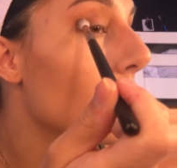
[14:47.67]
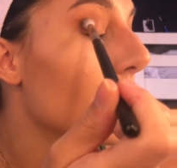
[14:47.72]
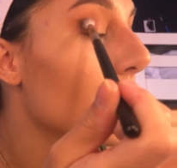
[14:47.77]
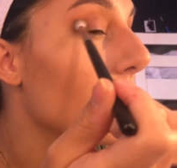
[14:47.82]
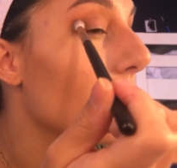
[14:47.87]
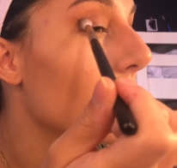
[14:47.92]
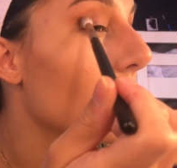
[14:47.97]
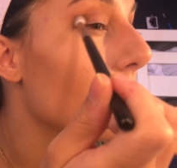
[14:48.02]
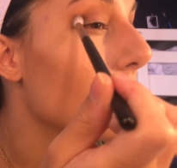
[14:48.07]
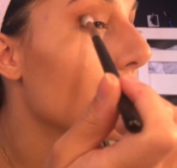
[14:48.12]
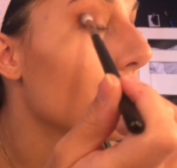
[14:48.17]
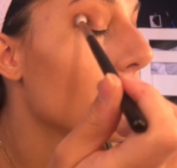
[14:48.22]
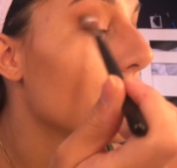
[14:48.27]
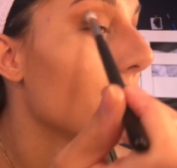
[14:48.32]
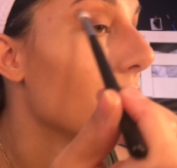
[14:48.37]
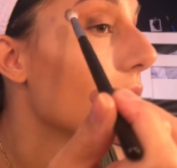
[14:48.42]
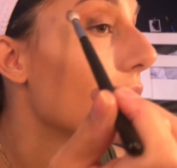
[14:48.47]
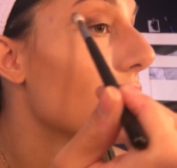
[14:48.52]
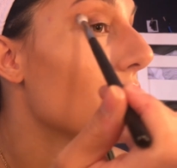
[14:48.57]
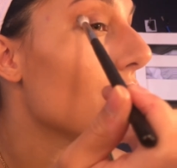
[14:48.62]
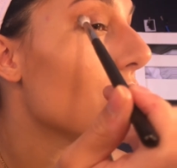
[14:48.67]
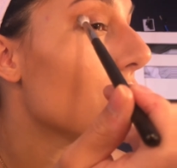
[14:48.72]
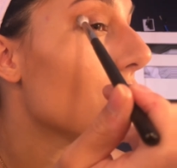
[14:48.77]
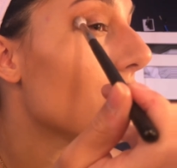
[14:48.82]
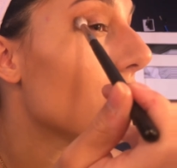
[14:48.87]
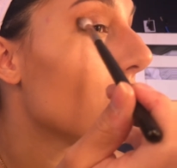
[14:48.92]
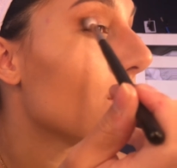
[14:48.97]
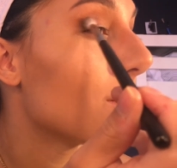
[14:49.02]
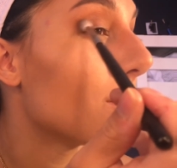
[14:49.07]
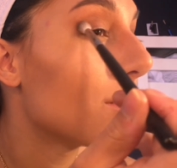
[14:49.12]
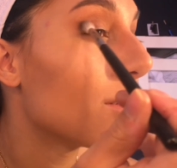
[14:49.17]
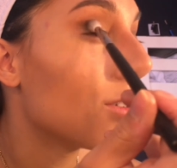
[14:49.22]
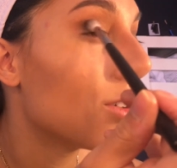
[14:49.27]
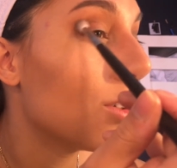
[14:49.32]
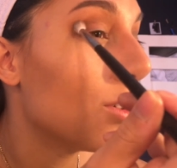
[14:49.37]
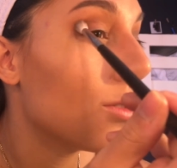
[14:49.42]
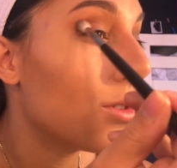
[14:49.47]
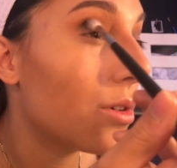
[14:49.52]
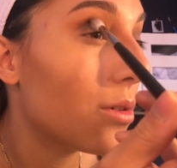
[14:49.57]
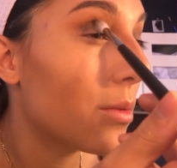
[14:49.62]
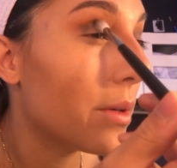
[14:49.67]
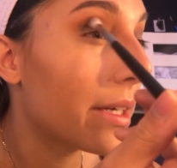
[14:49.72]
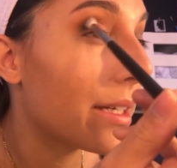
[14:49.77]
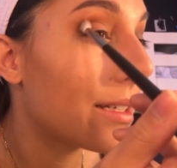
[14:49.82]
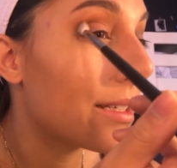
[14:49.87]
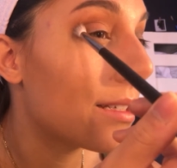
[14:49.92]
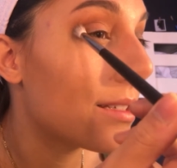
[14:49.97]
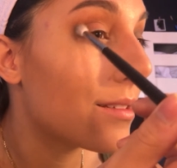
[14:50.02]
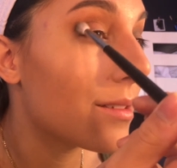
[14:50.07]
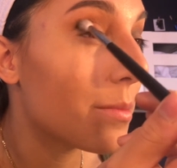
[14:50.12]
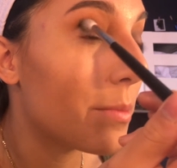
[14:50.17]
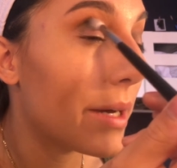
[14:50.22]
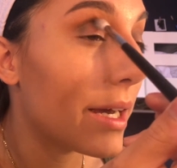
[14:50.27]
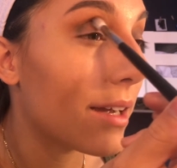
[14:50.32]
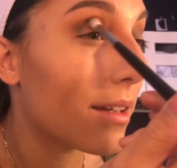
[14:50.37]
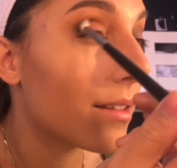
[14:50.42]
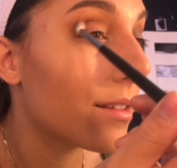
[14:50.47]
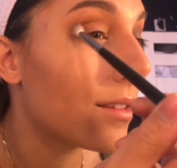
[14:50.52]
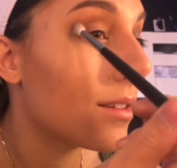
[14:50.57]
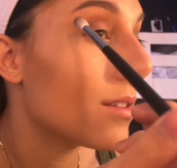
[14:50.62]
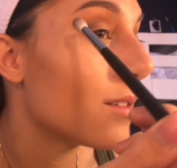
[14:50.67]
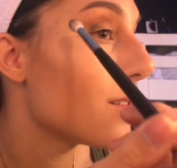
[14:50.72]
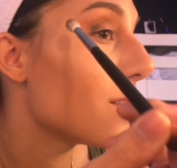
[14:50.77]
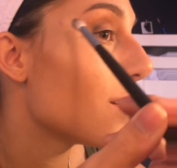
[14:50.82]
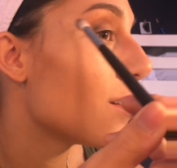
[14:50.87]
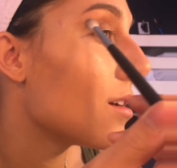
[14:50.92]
It's just, you don't expect